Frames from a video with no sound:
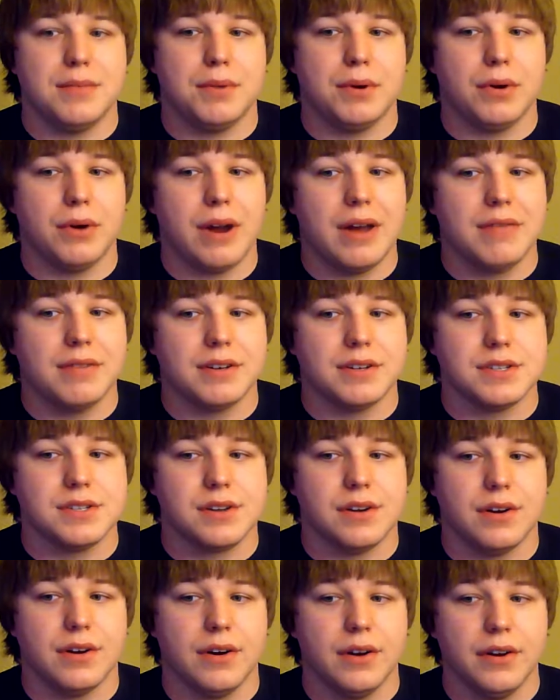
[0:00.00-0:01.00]
a separate
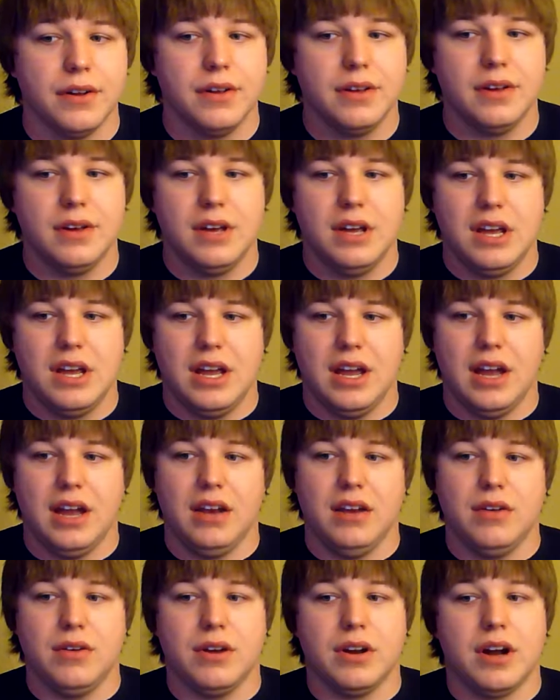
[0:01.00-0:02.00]
graphics card,
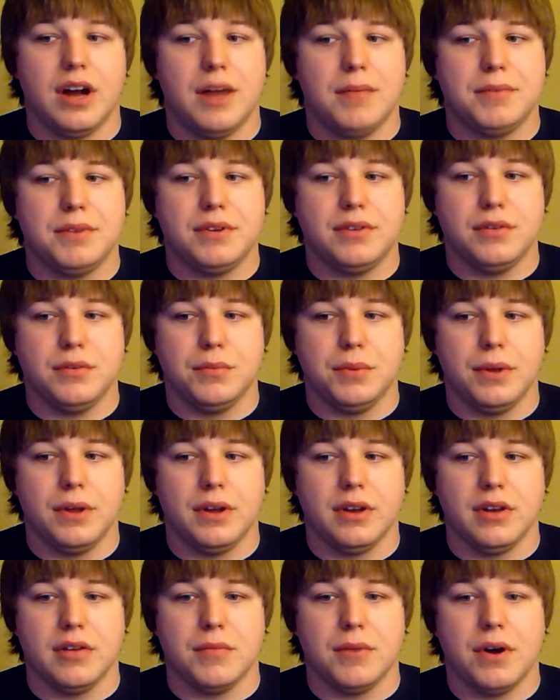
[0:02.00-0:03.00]
and you can opt to
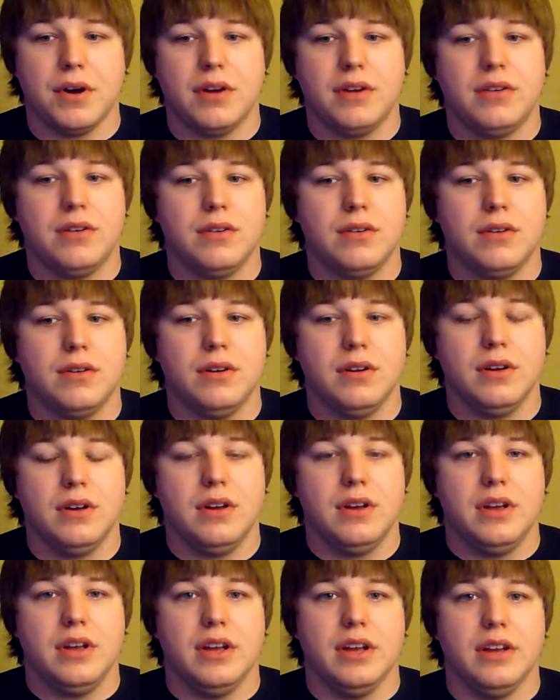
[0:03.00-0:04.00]
plug your monitor
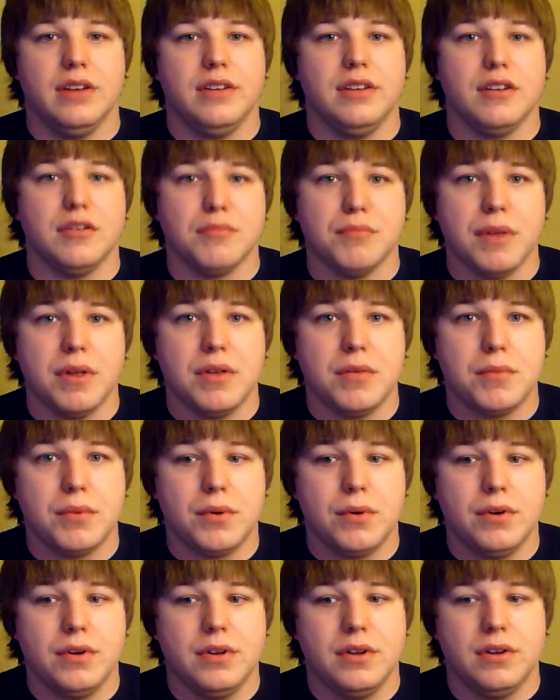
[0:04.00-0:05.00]
into your
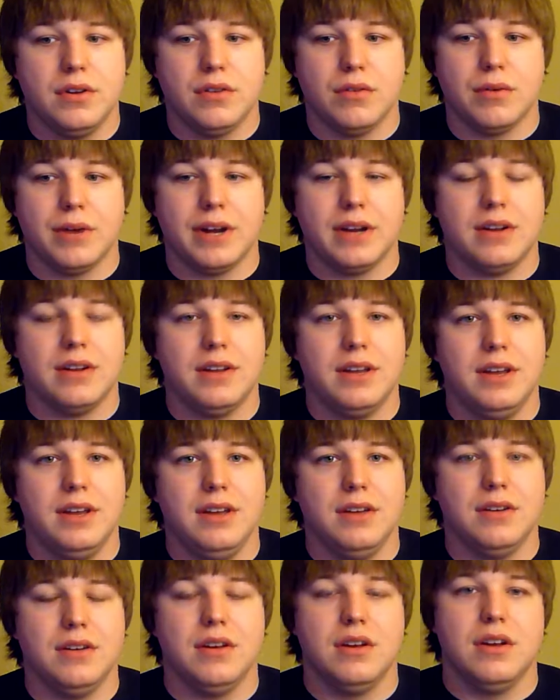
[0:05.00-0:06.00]
motherboard
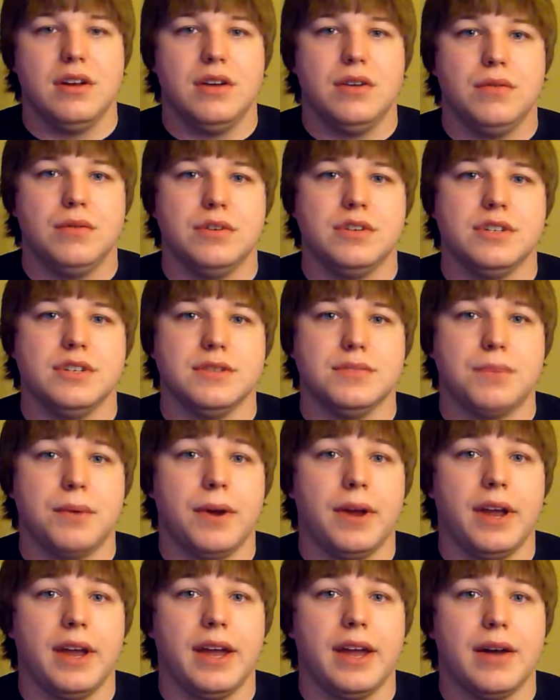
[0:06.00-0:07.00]
directly which is
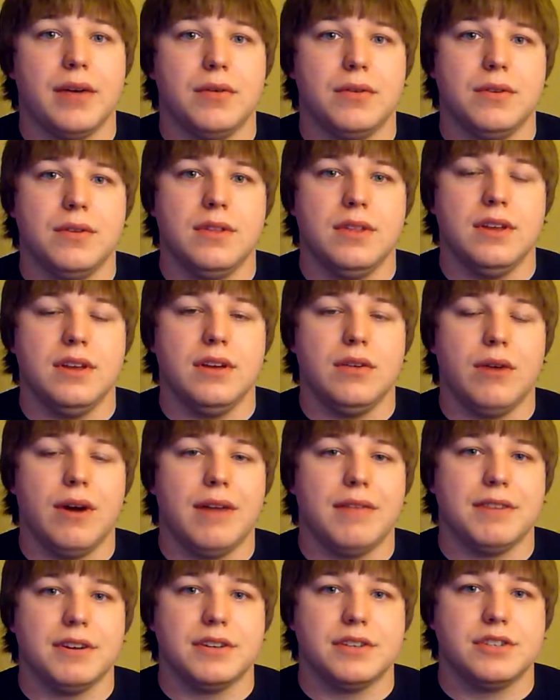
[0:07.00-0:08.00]
bringing out the
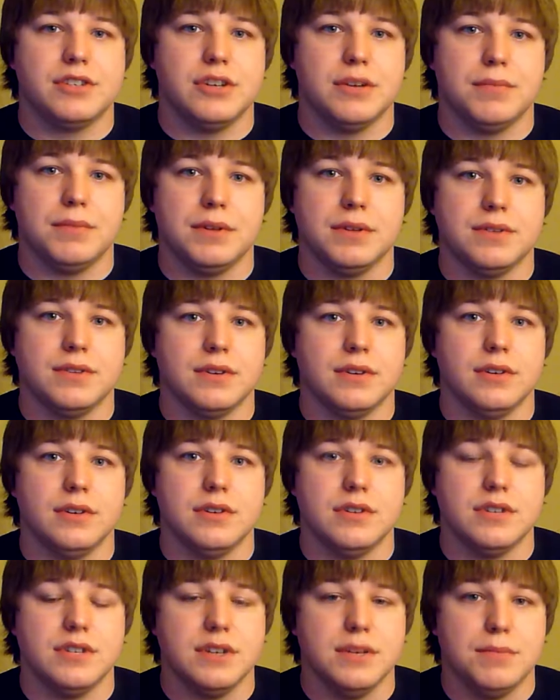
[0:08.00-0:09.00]
graphics chip that's
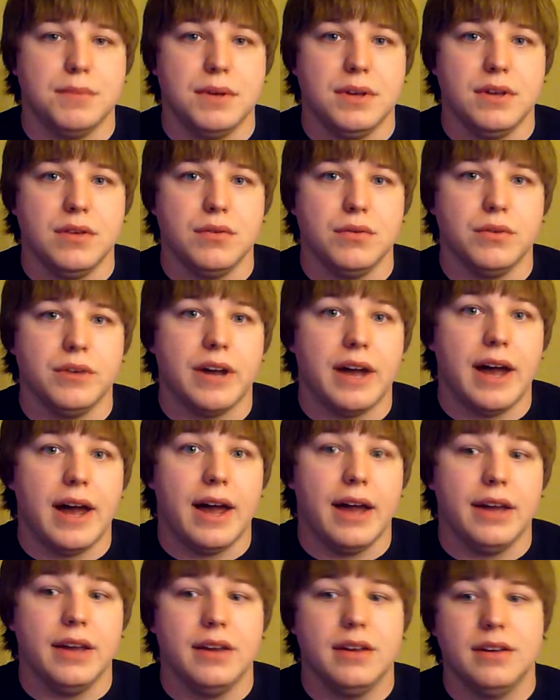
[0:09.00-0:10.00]
on your CPU
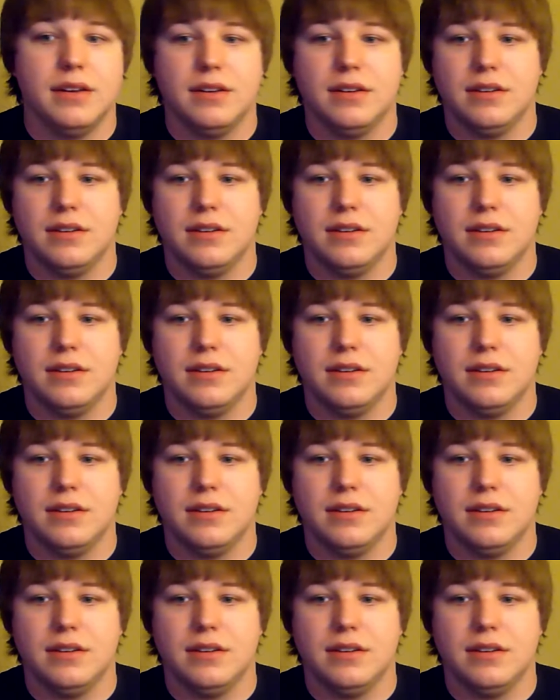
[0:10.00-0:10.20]
die.